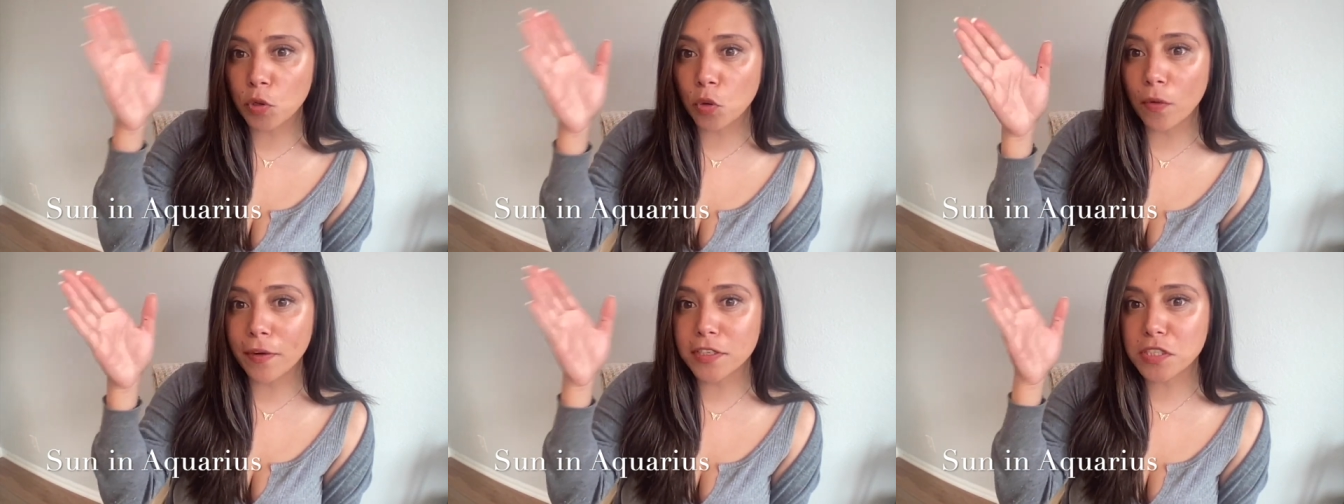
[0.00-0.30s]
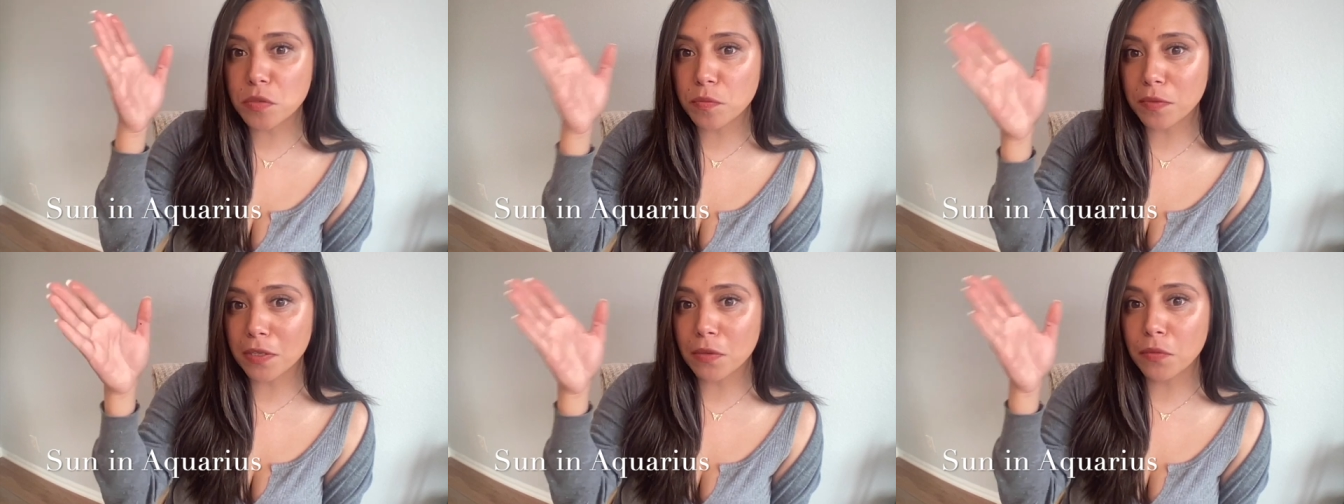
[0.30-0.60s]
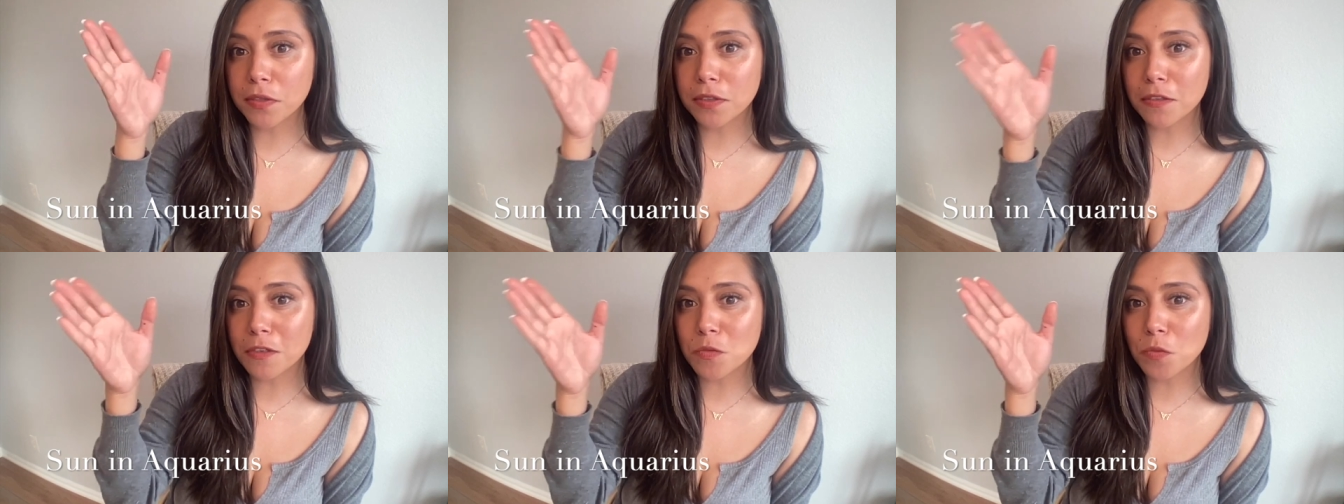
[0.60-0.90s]
going to be
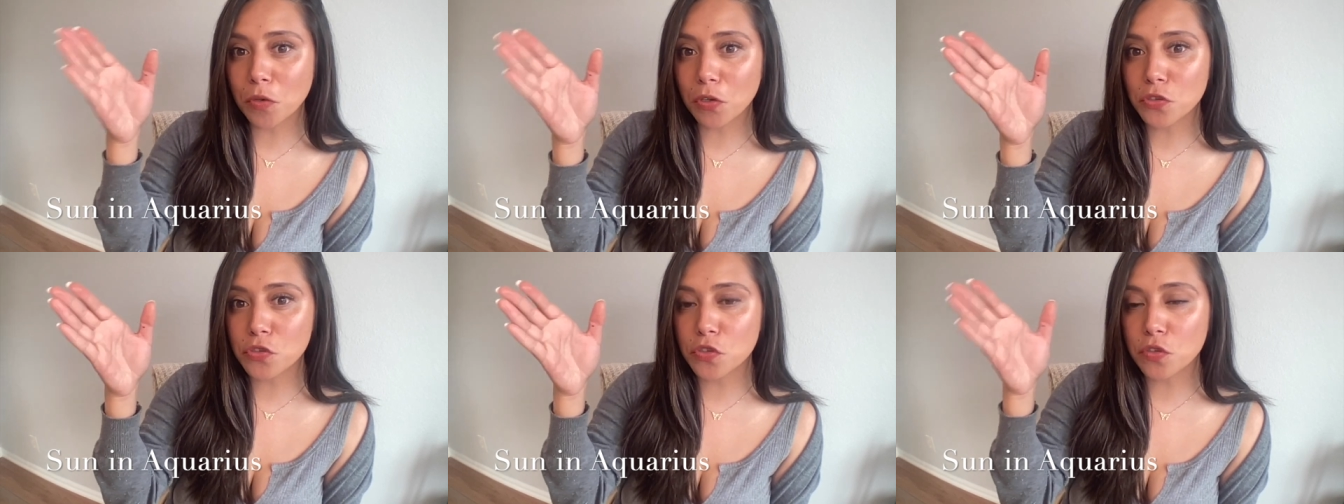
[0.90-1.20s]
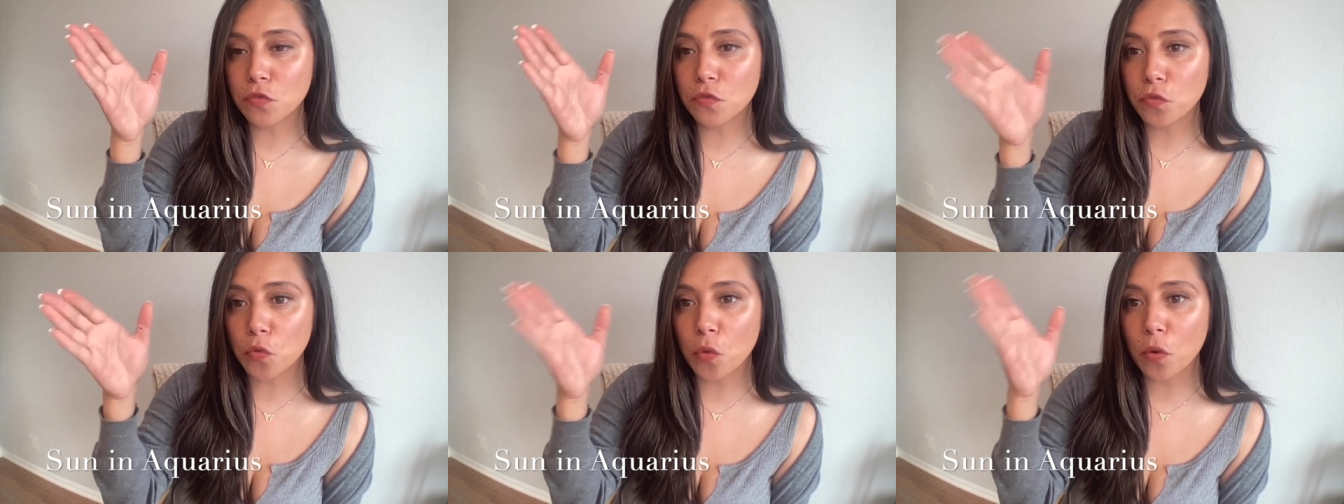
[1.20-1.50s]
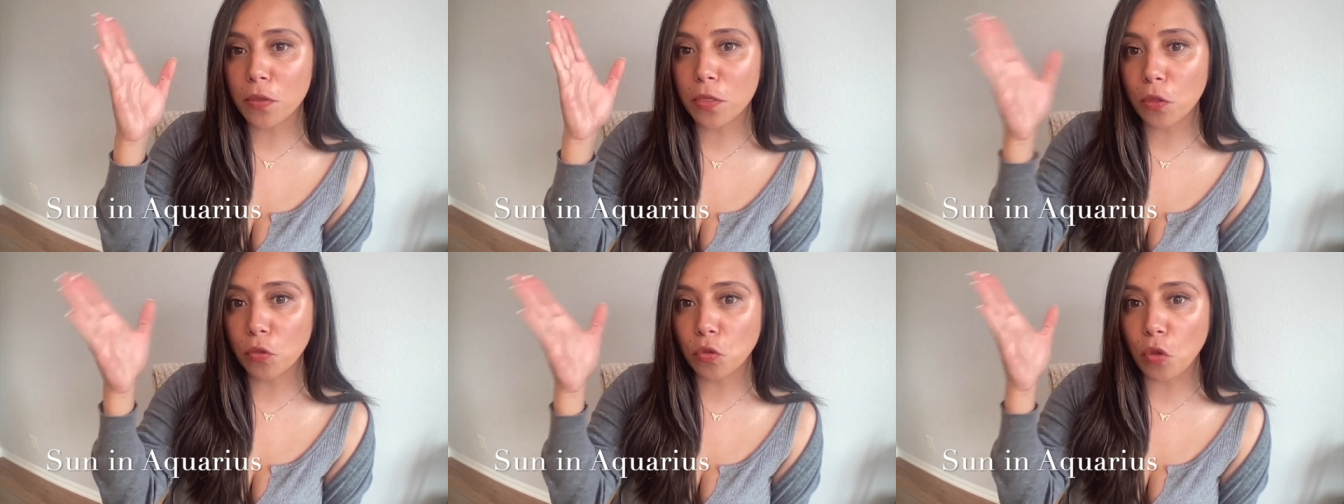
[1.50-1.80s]
with this person
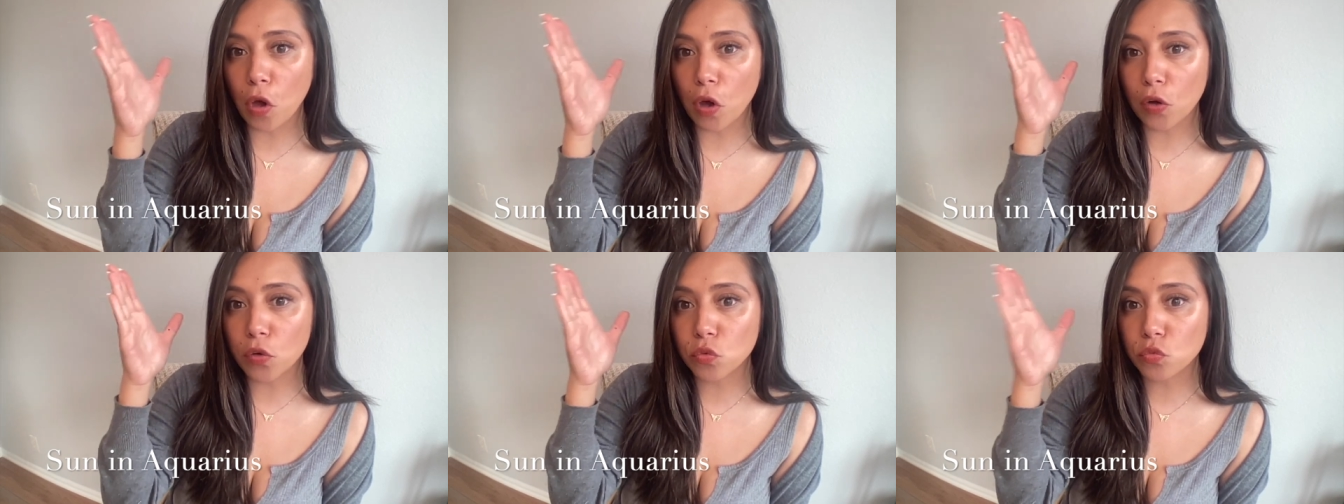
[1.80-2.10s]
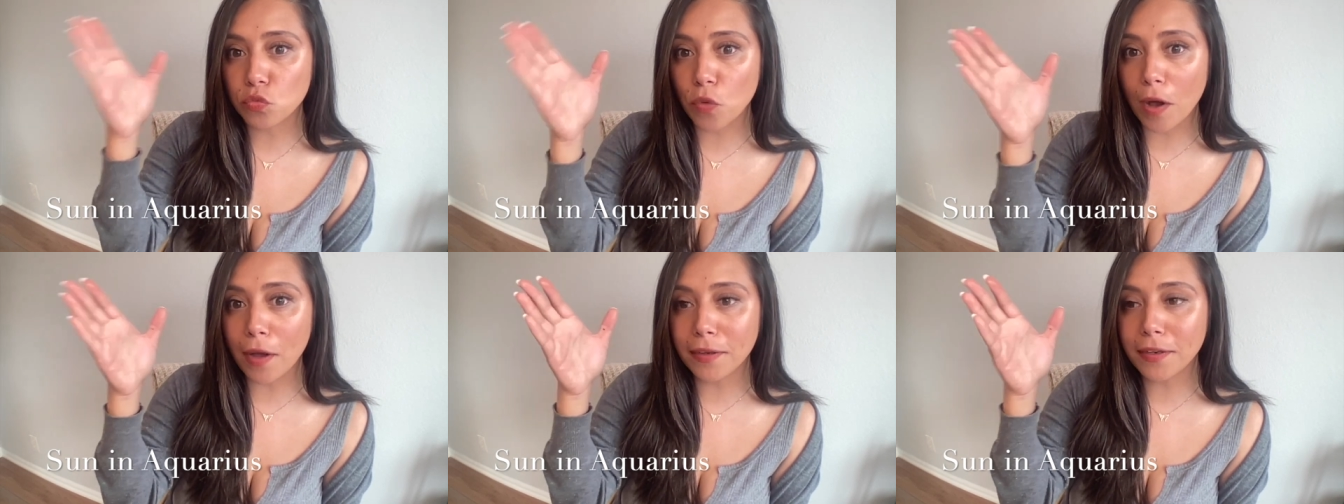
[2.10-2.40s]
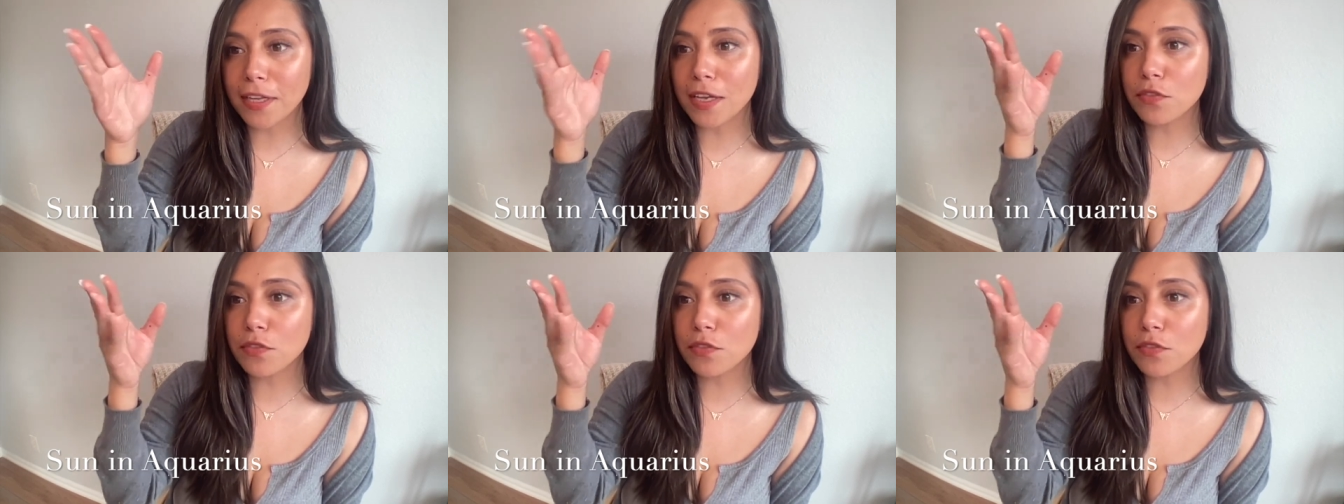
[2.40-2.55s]
for the long run,